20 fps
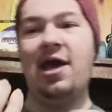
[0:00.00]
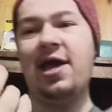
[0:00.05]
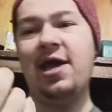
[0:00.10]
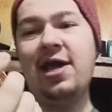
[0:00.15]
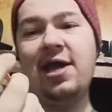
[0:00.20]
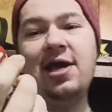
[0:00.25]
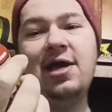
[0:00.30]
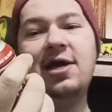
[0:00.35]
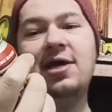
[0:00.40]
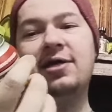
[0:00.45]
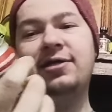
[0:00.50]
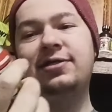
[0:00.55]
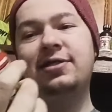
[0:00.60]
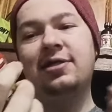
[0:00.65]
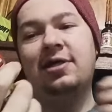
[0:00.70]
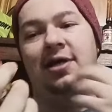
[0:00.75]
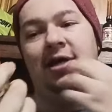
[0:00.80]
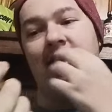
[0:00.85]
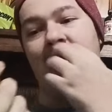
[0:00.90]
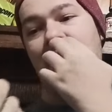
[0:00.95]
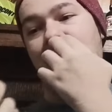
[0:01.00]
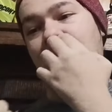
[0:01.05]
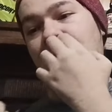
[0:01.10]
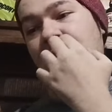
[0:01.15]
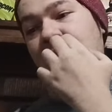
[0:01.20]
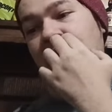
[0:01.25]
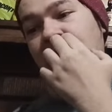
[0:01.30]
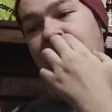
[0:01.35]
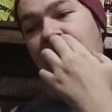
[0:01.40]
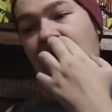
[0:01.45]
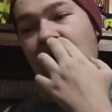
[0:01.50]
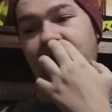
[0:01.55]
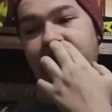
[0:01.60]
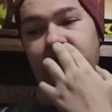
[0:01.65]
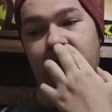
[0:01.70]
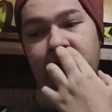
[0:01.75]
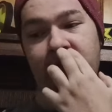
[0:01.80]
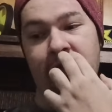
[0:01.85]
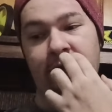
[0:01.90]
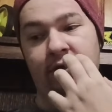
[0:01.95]
And it
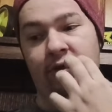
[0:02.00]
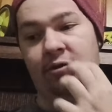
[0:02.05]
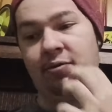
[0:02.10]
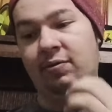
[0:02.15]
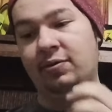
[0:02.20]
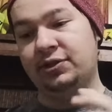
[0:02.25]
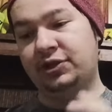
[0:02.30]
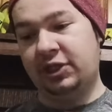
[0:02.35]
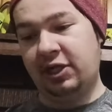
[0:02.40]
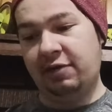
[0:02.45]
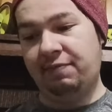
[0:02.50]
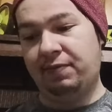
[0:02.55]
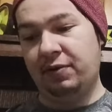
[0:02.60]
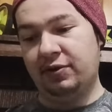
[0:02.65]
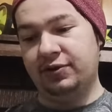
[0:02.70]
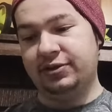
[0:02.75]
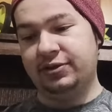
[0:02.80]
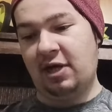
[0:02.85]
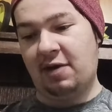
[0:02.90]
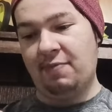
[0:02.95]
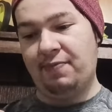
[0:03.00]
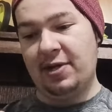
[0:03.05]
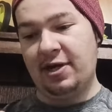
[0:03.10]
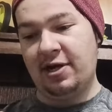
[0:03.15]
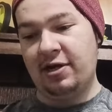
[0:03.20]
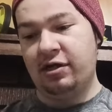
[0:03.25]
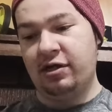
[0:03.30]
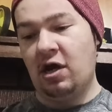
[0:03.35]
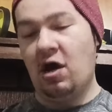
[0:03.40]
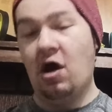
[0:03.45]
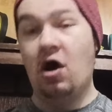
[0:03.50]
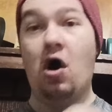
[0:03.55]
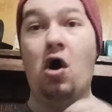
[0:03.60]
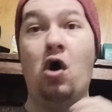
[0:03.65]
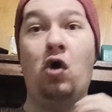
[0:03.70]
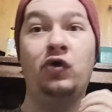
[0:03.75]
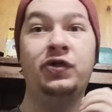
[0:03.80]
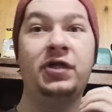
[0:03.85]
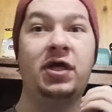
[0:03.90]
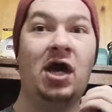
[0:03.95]
has all your normal G Fuel stuff in it.
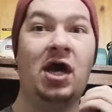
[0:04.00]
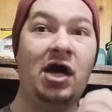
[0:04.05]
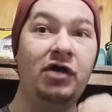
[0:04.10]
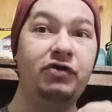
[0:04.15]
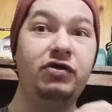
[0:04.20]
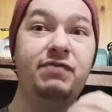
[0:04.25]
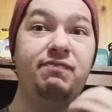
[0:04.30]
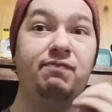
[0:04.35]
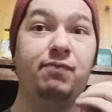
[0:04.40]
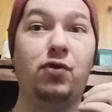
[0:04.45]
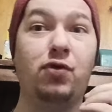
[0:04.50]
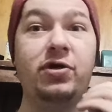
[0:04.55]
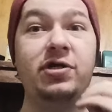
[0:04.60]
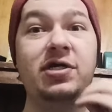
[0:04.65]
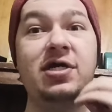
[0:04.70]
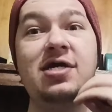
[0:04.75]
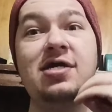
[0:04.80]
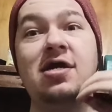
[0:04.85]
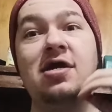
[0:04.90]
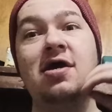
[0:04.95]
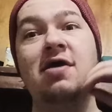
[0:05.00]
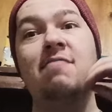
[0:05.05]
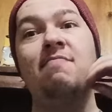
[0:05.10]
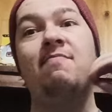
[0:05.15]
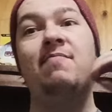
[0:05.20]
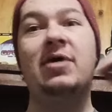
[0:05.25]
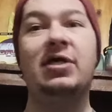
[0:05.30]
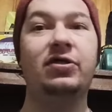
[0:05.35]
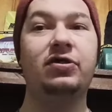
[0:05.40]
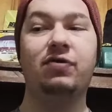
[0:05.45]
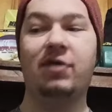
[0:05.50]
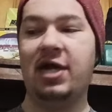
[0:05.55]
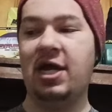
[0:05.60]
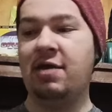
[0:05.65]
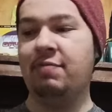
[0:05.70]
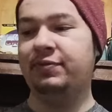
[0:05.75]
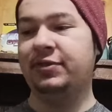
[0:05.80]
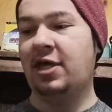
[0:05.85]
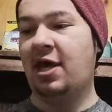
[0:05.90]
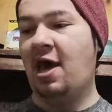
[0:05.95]
Only 140
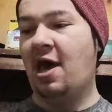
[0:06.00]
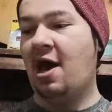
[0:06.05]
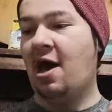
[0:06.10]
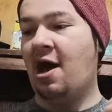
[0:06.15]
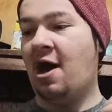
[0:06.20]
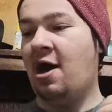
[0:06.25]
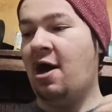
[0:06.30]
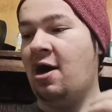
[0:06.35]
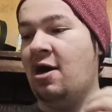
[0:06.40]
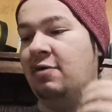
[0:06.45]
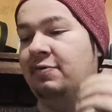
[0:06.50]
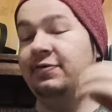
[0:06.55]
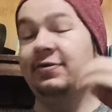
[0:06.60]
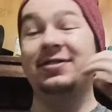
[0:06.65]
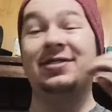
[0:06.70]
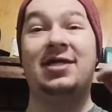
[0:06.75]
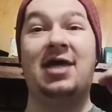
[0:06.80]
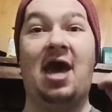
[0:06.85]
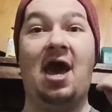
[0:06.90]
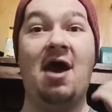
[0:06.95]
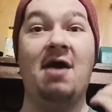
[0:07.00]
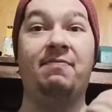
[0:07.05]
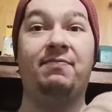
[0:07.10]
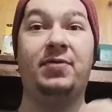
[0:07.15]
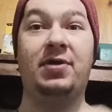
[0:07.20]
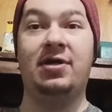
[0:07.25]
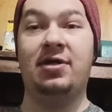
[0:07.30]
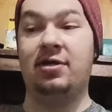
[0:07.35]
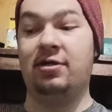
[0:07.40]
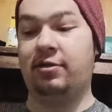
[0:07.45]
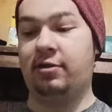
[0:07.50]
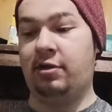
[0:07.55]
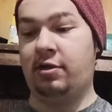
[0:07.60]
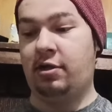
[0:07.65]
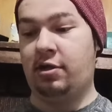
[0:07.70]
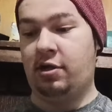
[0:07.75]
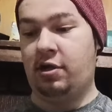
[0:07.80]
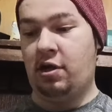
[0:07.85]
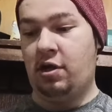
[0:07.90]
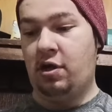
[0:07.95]
milligrams of
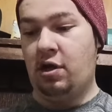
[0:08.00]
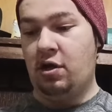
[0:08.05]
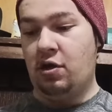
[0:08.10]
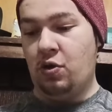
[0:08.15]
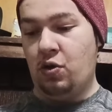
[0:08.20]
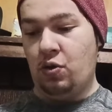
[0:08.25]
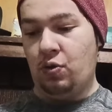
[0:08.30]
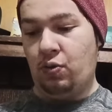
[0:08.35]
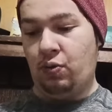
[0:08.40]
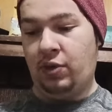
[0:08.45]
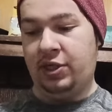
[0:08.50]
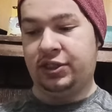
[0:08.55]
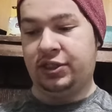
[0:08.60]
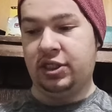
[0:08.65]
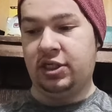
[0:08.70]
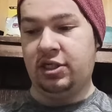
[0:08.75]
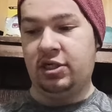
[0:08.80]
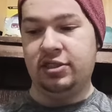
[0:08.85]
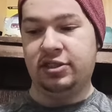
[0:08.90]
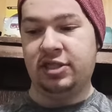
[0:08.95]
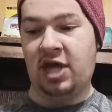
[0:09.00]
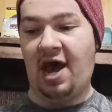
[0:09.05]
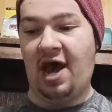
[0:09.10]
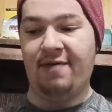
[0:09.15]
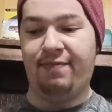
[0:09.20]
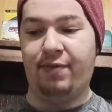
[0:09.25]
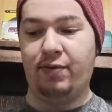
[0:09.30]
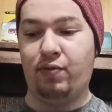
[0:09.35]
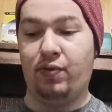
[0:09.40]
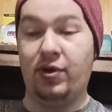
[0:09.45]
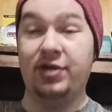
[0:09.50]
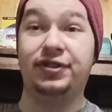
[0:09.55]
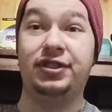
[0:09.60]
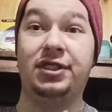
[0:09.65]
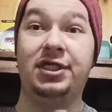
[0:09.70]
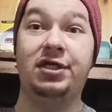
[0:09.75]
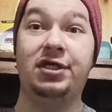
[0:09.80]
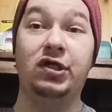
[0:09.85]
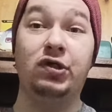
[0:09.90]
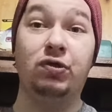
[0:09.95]
caffeine, which is half of
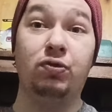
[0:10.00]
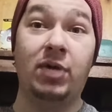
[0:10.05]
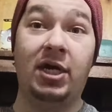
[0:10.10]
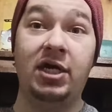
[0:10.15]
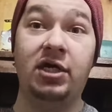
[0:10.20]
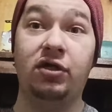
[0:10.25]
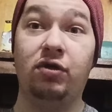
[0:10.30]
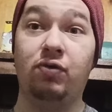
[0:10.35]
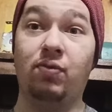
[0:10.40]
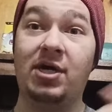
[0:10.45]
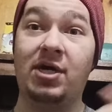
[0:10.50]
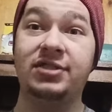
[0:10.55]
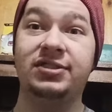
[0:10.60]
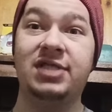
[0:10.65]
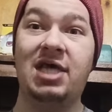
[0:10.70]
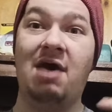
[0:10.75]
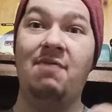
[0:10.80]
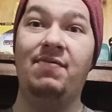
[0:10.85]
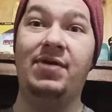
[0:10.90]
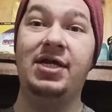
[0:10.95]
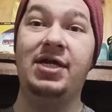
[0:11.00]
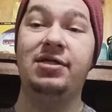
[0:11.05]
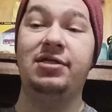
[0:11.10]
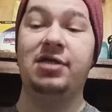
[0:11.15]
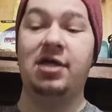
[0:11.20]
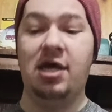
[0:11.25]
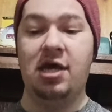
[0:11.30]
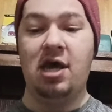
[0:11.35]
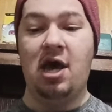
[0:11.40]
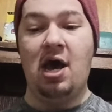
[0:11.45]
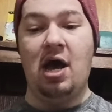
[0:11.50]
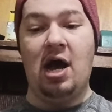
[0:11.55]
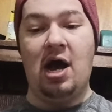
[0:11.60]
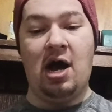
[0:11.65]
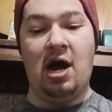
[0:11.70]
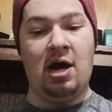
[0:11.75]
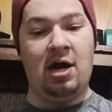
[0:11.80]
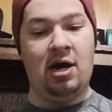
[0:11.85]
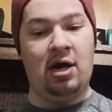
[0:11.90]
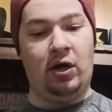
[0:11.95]
what the regular ones have in it.
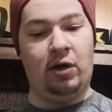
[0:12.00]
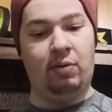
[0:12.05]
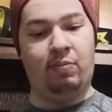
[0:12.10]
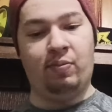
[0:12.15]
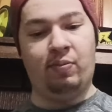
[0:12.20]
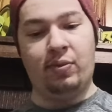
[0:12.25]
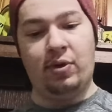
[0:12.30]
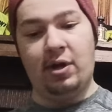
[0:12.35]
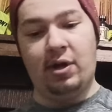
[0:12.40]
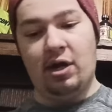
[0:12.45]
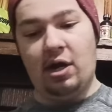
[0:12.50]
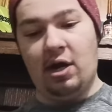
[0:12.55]
Um,